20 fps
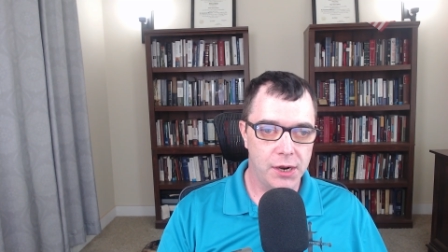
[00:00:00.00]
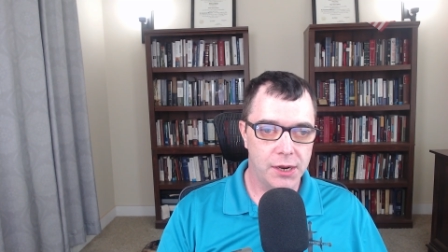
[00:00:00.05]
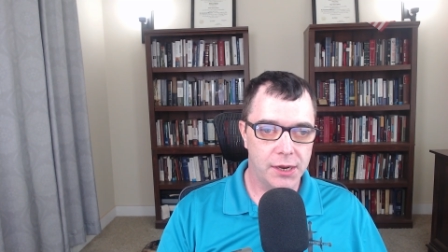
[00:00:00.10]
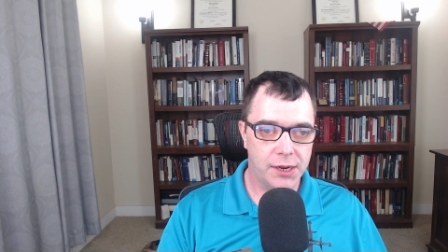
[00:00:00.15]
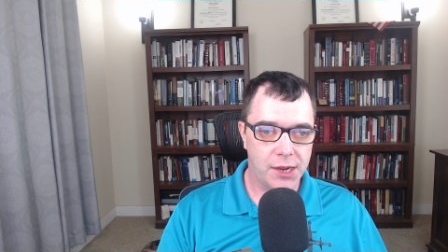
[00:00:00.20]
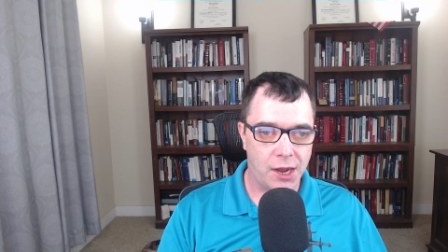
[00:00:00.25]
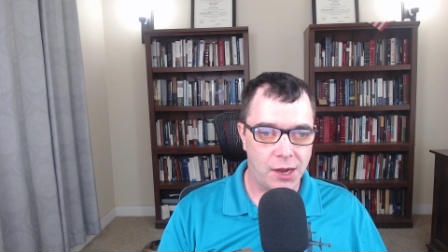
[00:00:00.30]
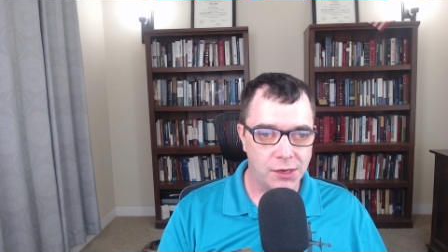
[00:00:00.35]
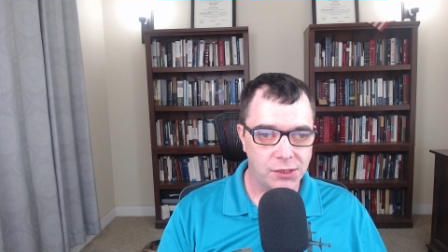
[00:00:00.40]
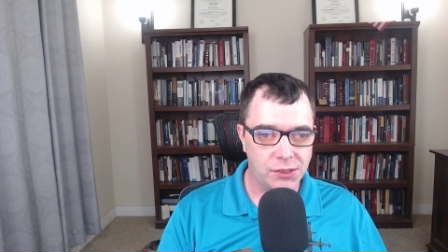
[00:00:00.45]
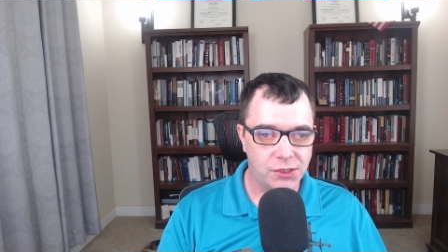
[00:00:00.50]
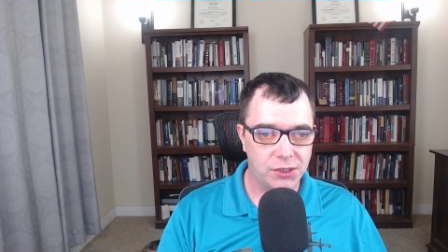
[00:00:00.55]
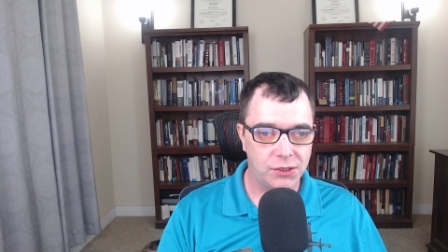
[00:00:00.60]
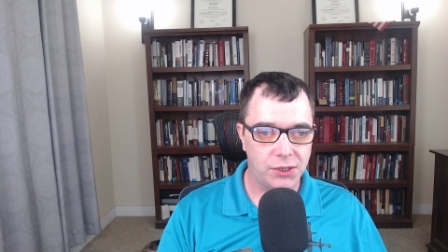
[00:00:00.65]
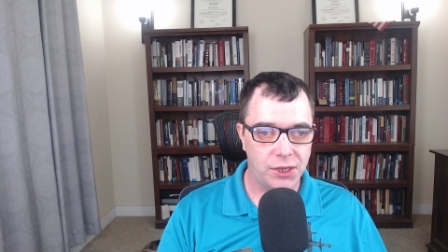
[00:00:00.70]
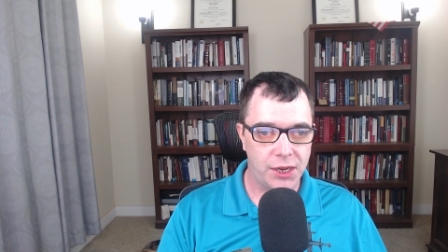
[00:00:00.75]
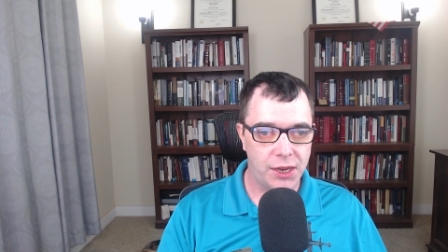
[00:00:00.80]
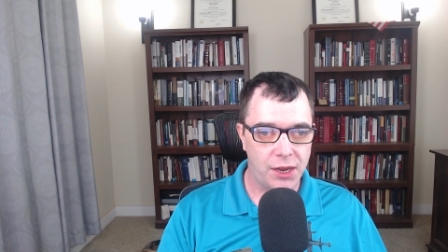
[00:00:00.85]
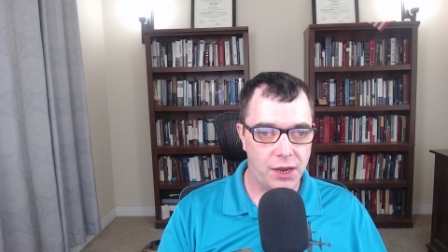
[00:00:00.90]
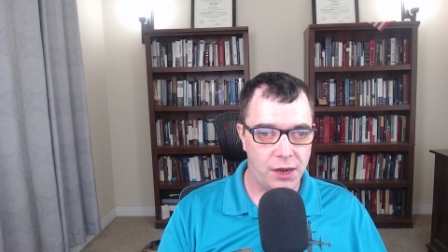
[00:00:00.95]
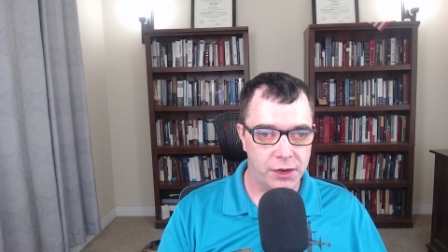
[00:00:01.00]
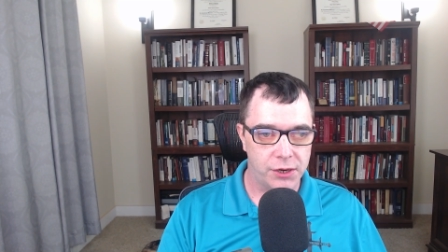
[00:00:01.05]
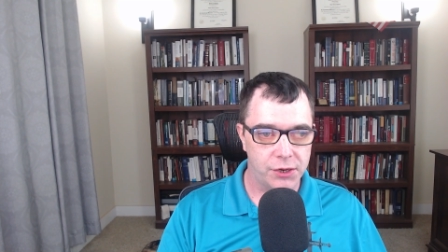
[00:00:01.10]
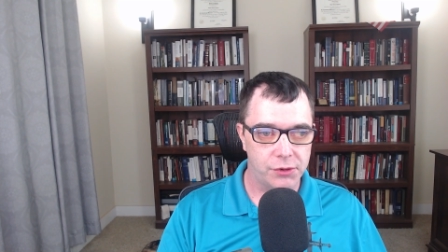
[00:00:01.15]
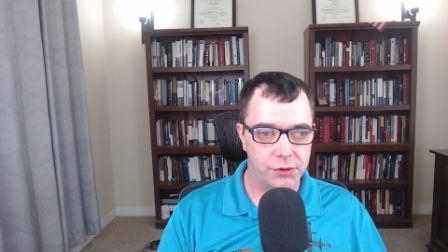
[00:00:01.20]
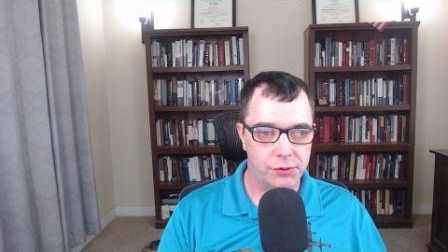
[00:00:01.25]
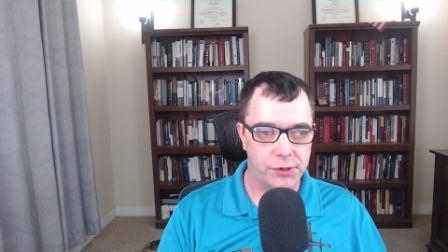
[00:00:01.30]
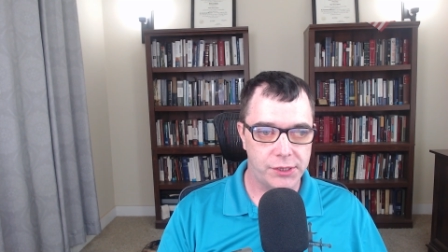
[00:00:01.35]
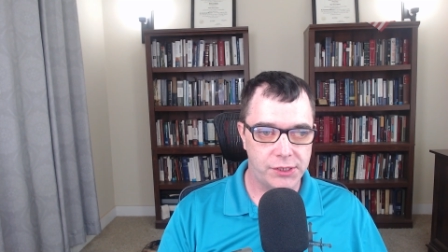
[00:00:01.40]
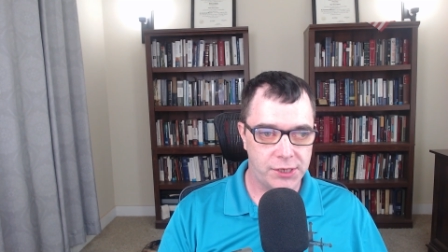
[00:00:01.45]
constantly
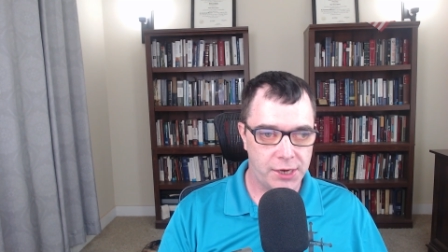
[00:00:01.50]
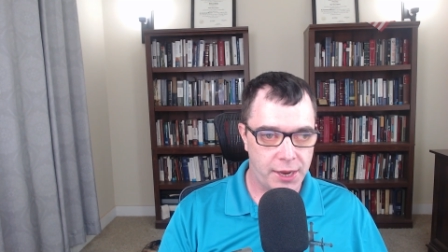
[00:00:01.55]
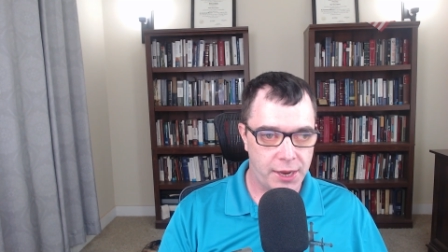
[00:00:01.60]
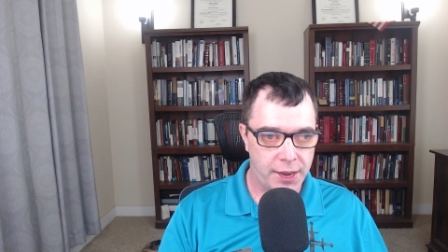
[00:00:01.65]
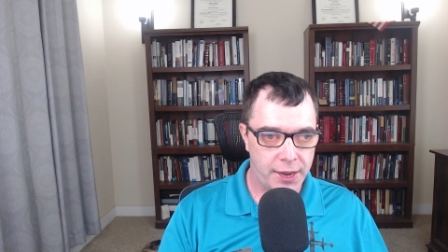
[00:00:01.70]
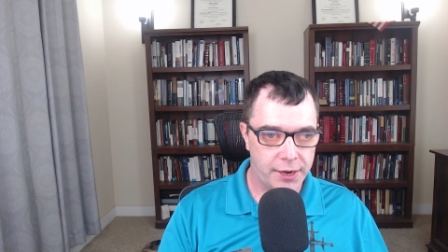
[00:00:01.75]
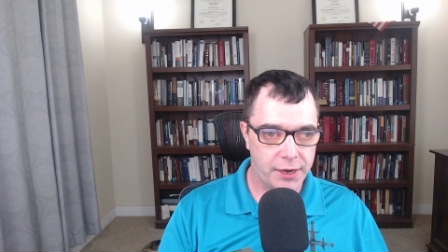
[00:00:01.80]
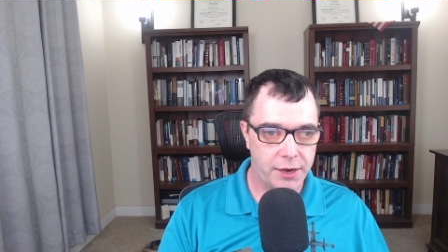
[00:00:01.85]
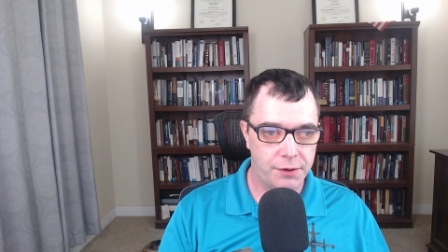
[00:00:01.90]
under attack,